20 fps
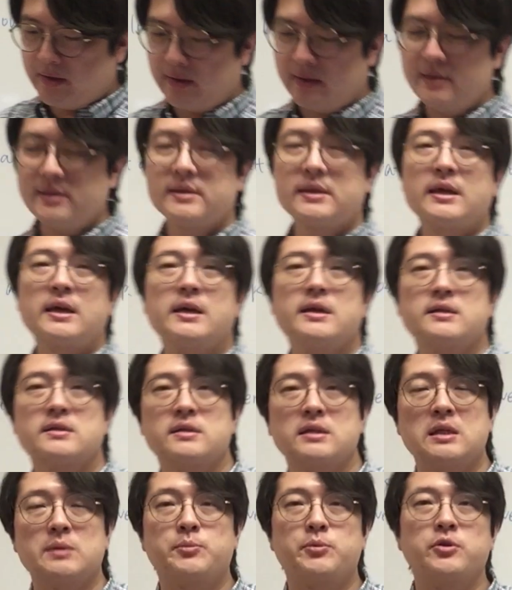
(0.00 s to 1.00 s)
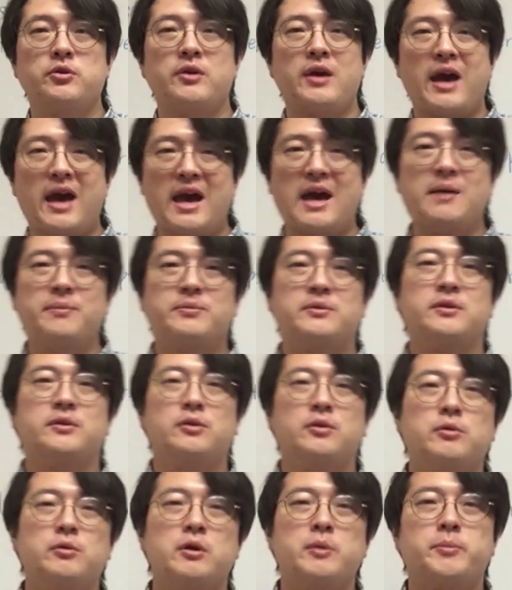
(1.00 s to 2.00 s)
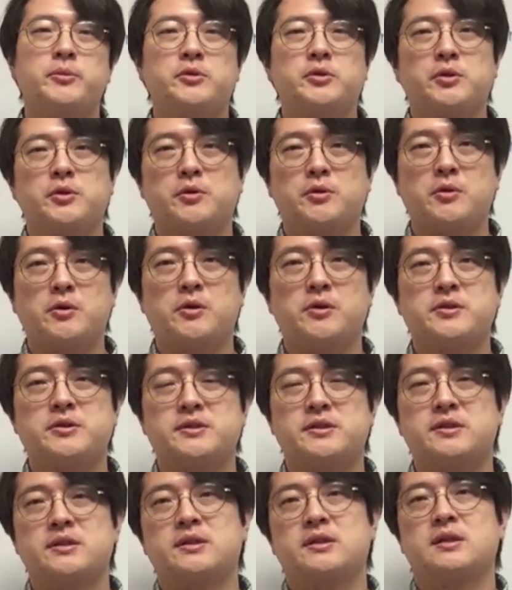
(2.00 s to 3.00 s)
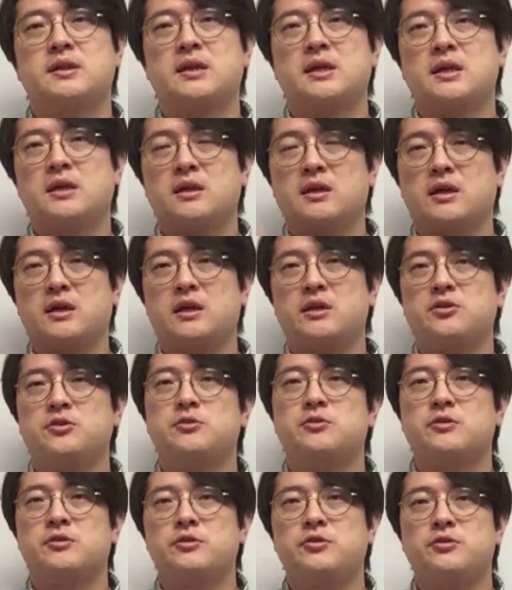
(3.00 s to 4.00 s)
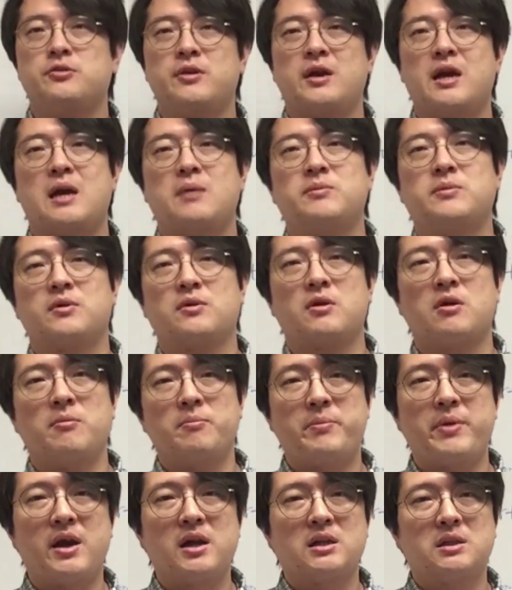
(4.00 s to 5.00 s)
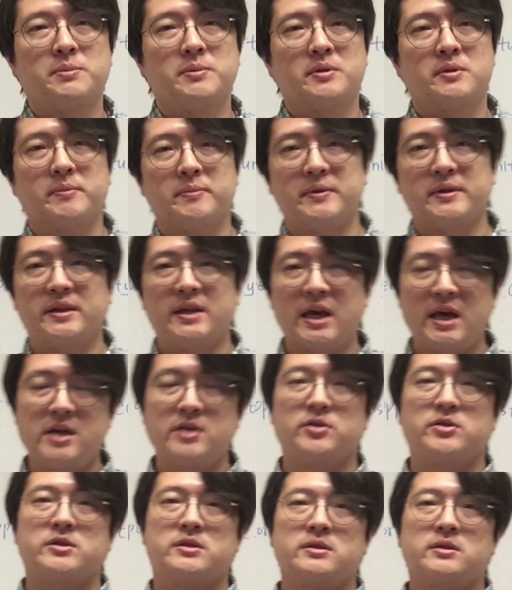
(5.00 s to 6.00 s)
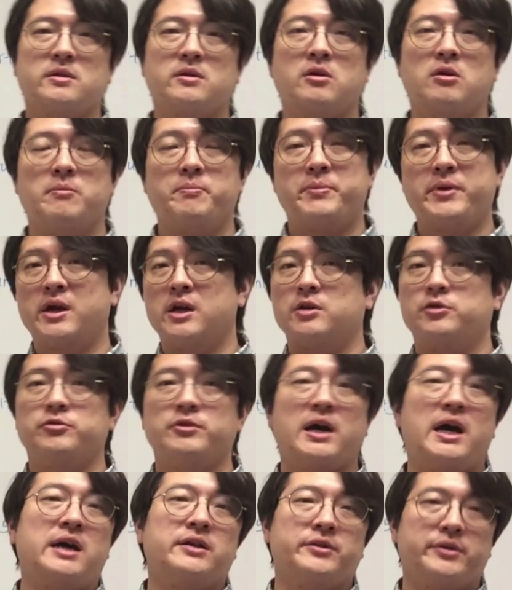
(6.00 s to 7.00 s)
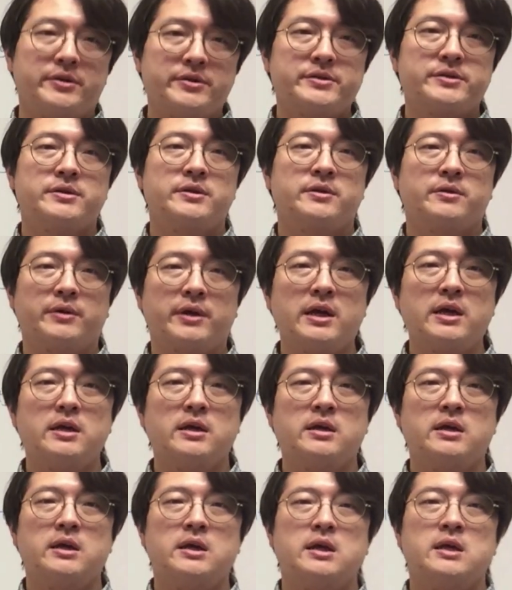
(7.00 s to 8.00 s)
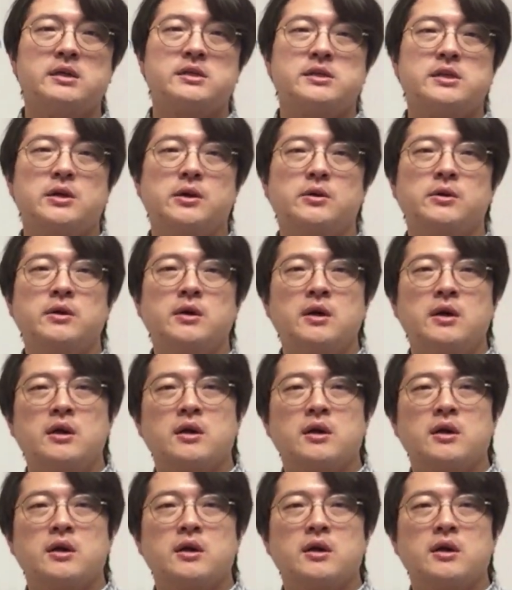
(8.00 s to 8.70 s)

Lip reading: in this case, if you have the lower opportunity cost, you have the comparative advantages compared to others. Okay. So